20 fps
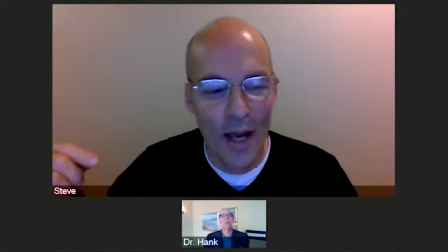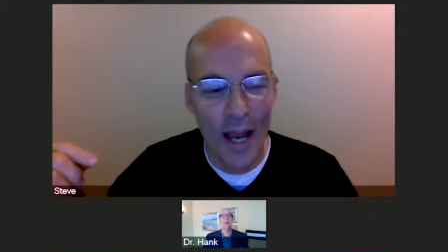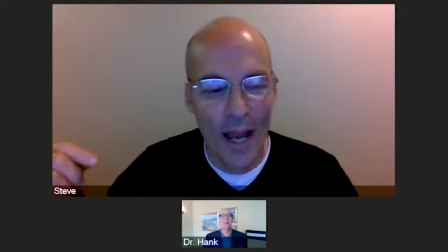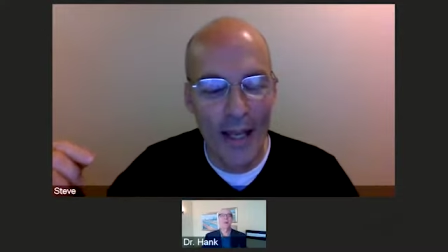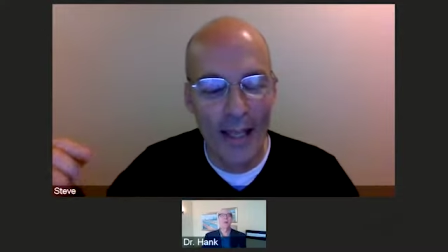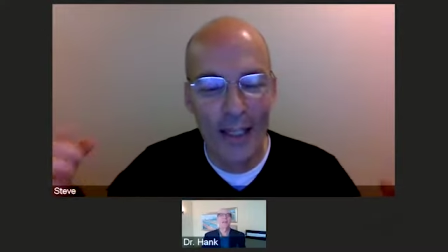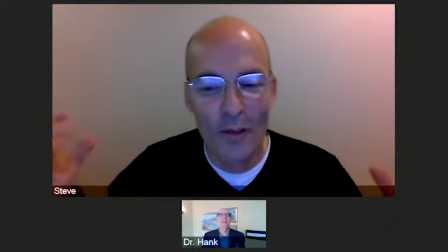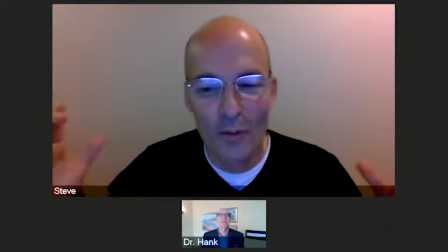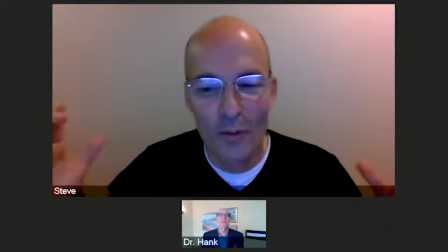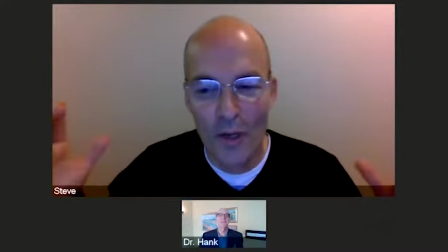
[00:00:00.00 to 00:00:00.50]
I
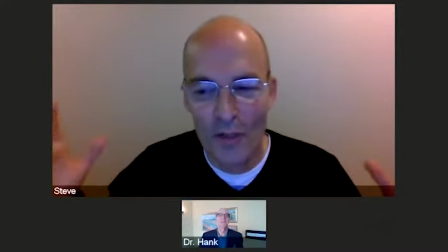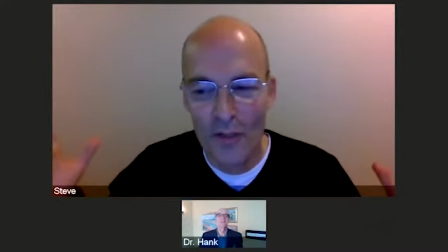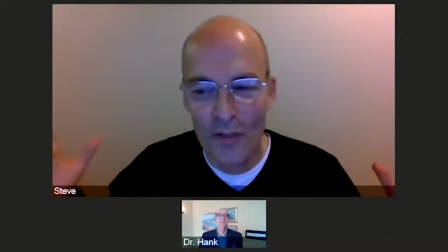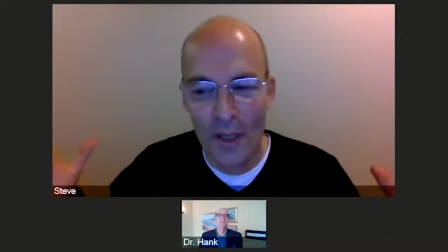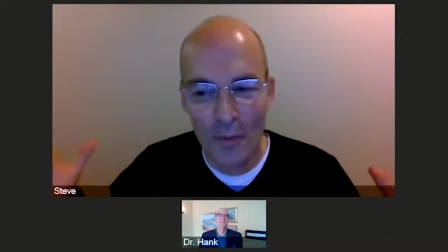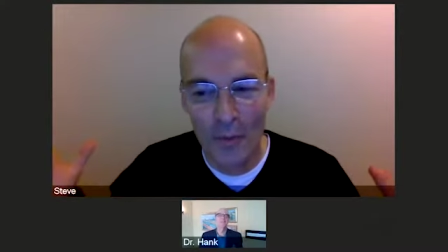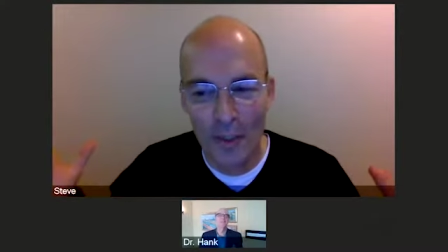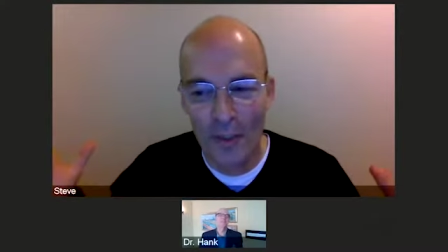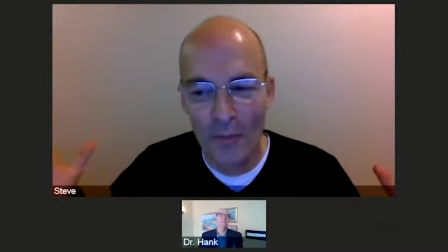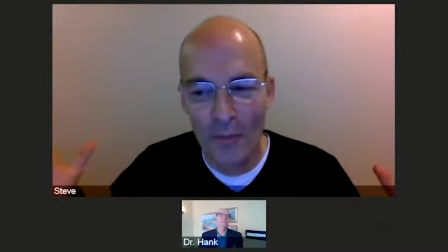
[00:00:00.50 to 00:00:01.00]
could dress
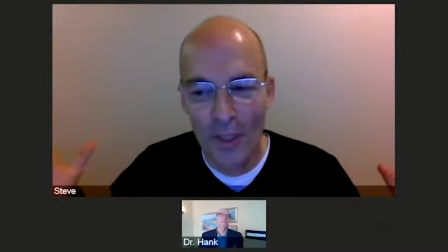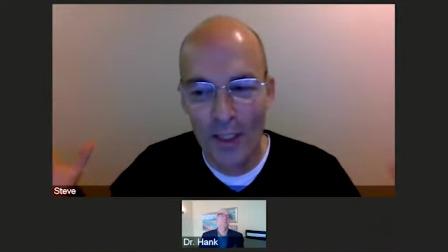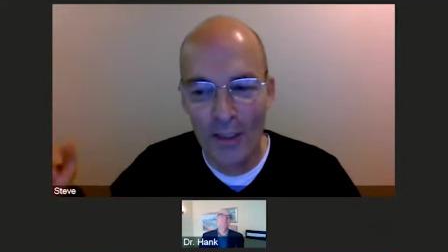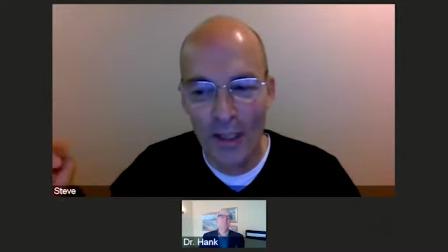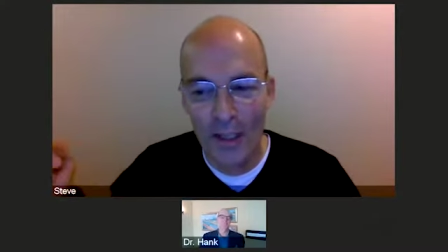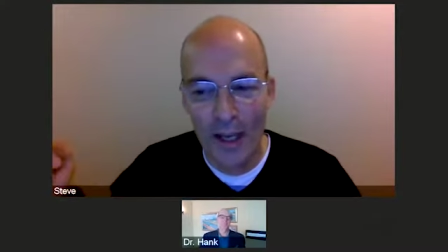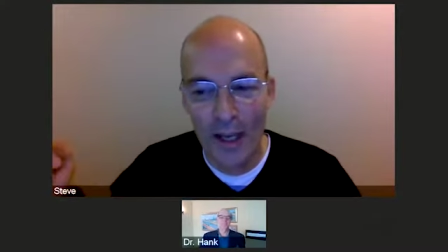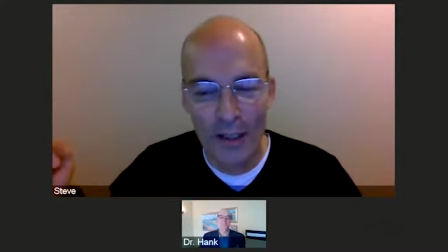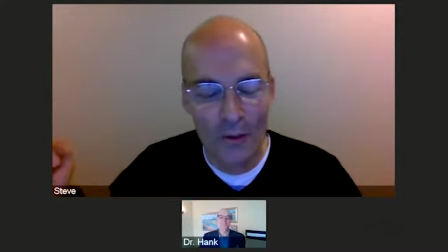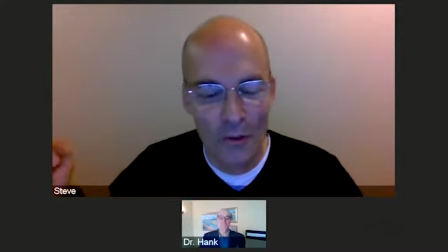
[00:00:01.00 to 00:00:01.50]
up in a million
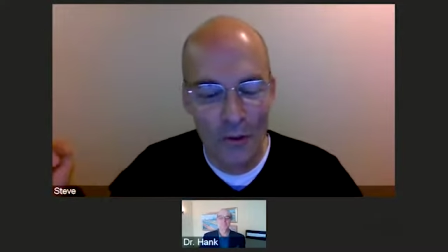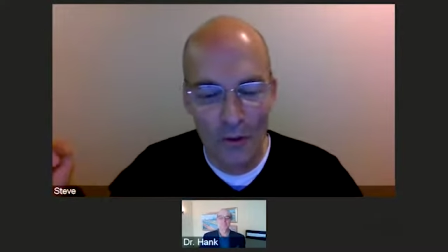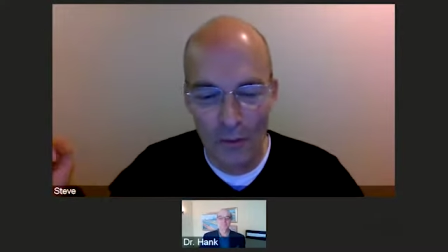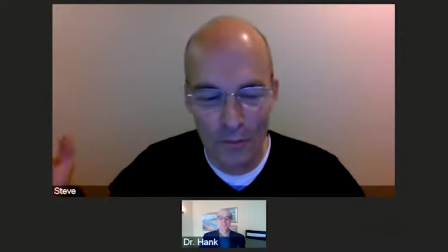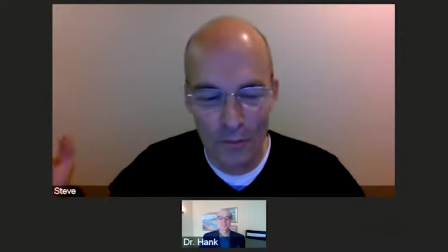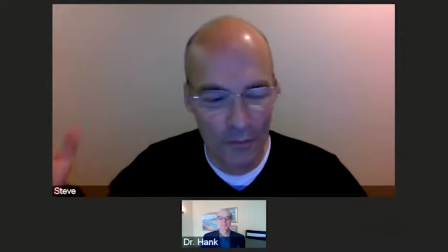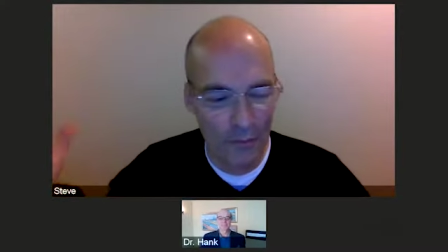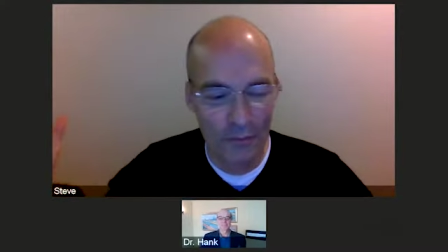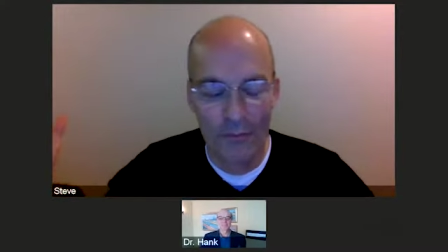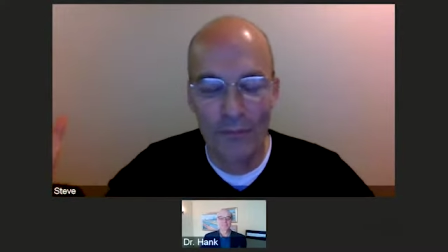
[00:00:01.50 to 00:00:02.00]
dollars,
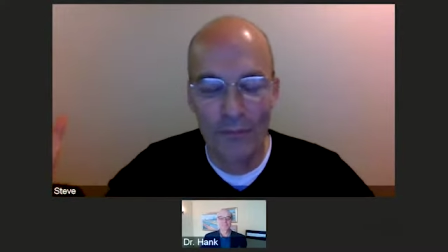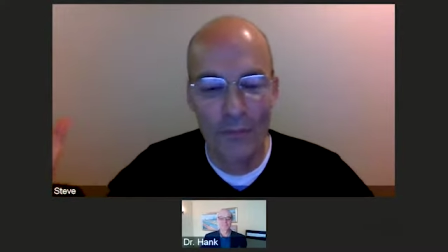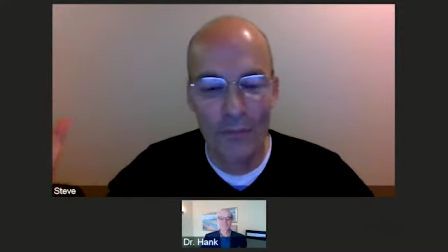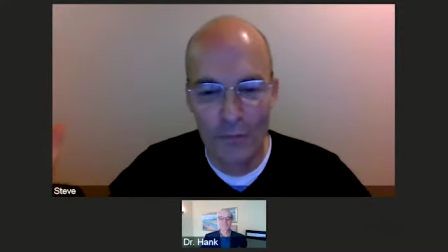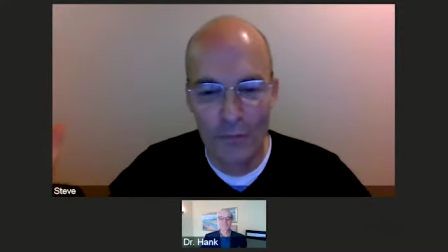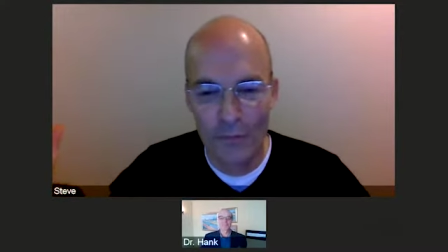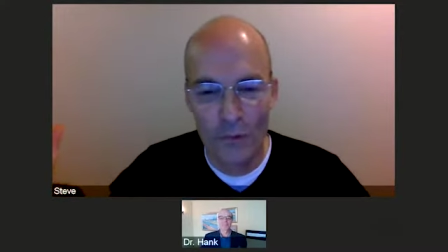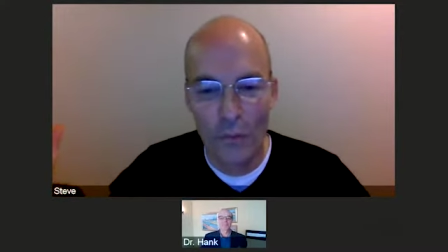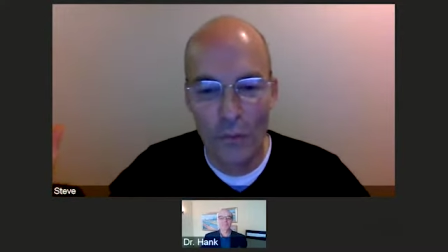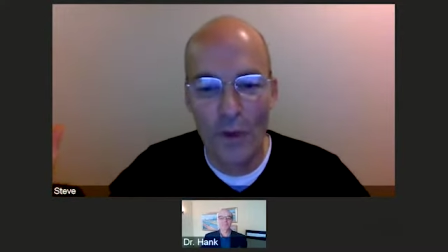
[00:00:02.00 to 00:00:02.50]

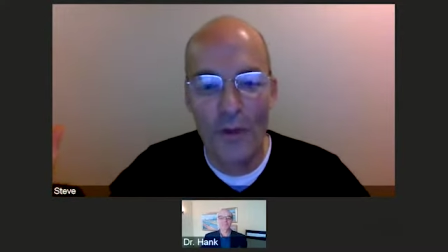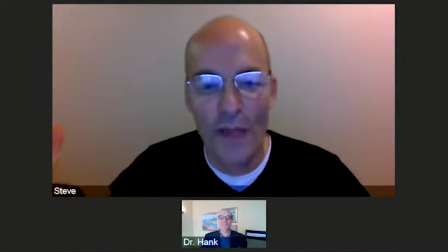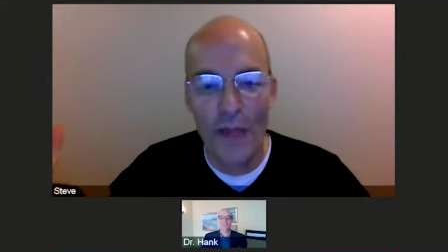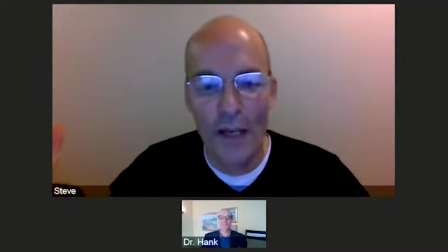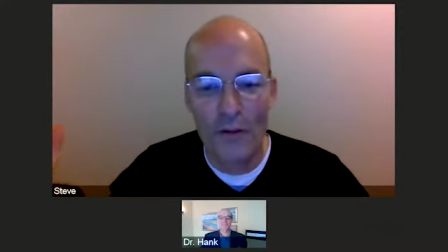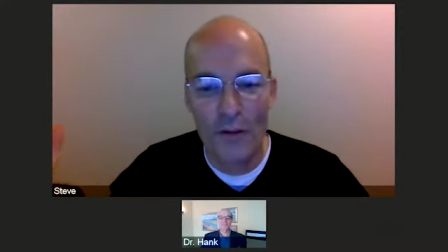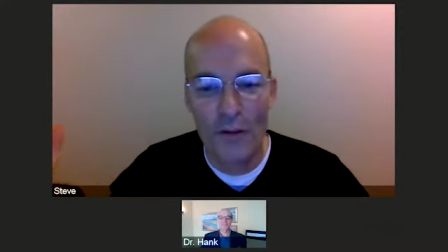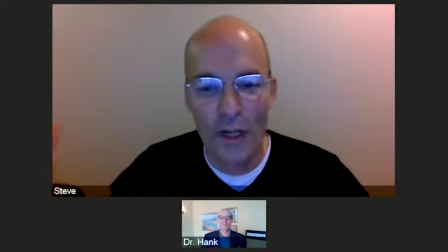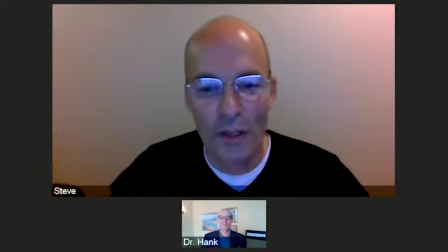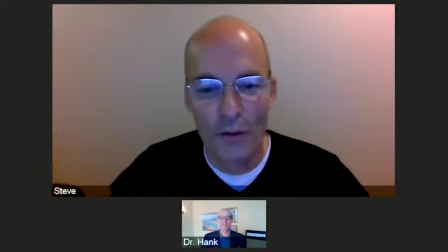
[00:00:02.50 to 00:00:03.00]
twenty
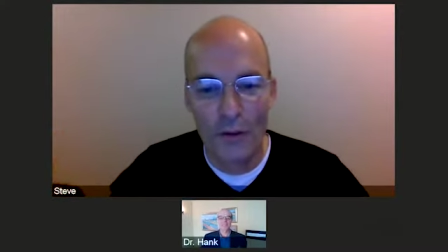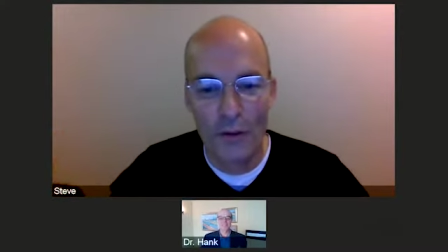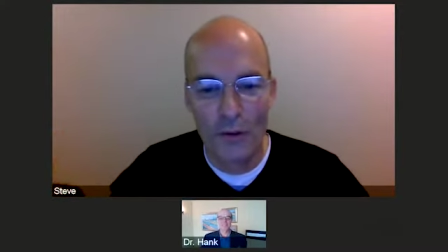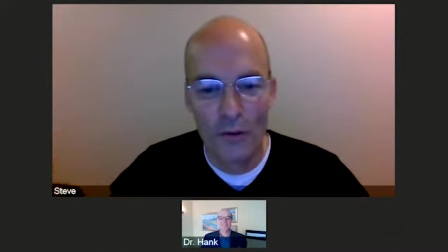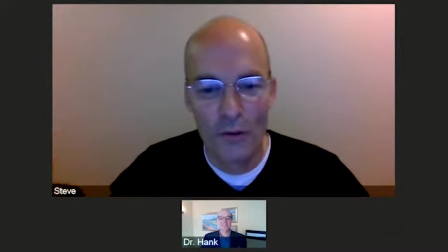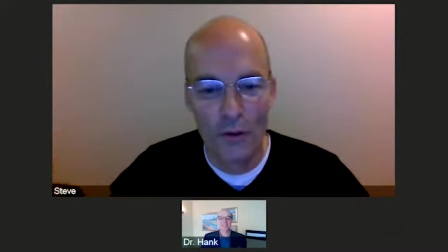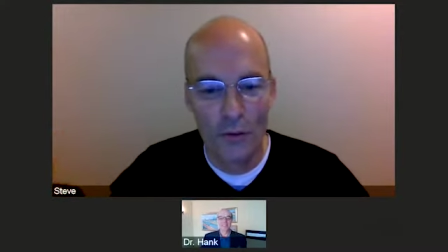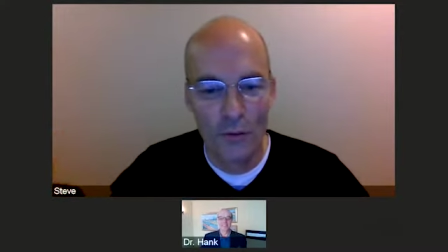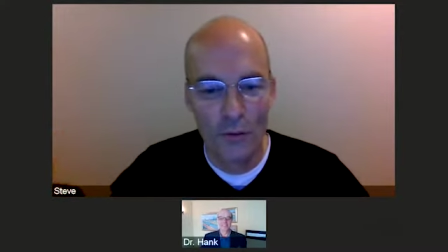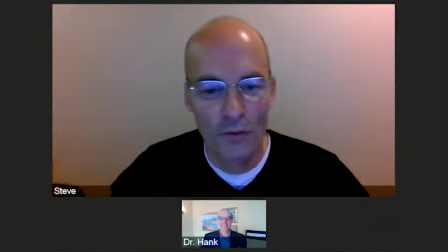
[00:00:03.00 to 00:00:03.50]
thousand dollars
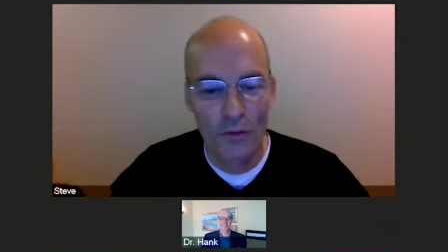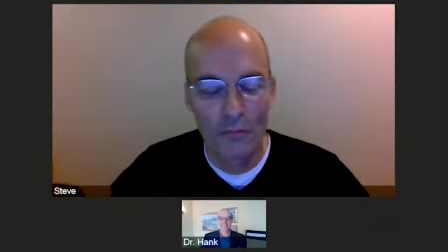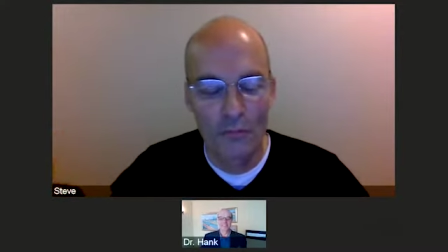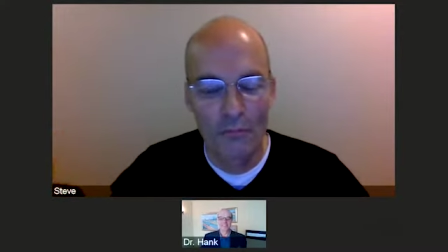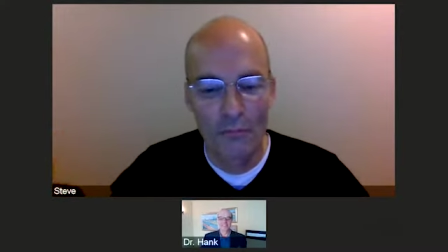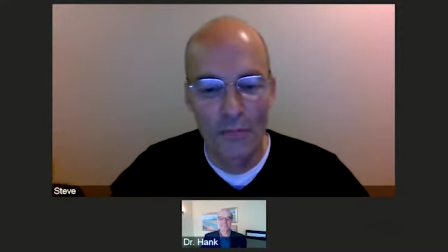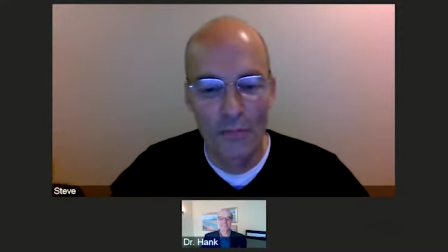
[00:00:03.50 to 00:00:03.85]
suit.